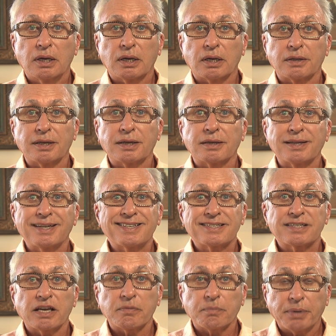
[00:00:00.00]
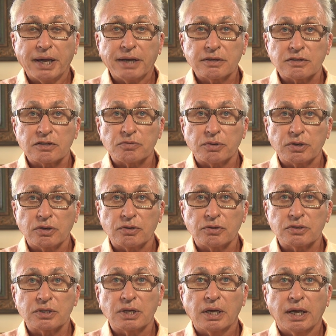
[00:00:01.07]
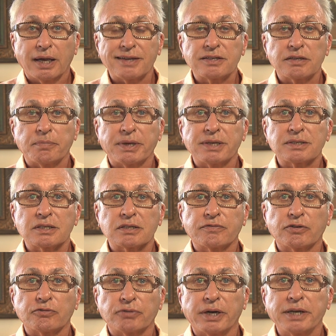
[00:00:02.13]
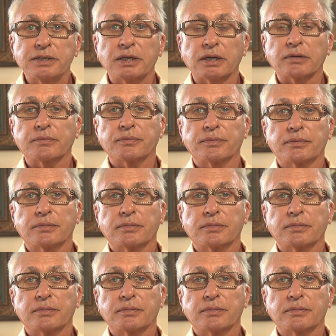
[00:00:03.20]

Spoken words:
and then these same patterns were used as the basis for writing.